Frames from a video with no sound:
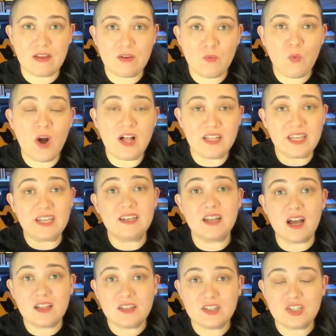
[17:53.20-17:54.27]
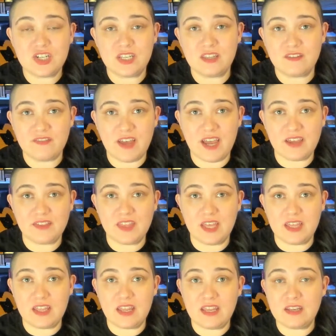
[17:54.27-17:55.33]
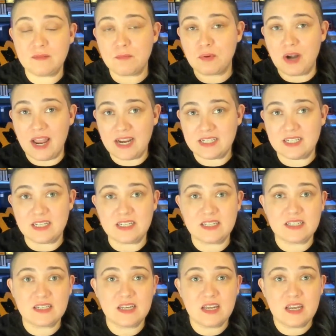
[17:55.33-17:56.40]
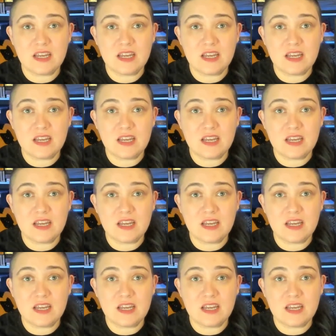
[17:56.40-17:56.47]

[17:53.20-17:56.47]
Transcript: while acknowledging the fact that in practice,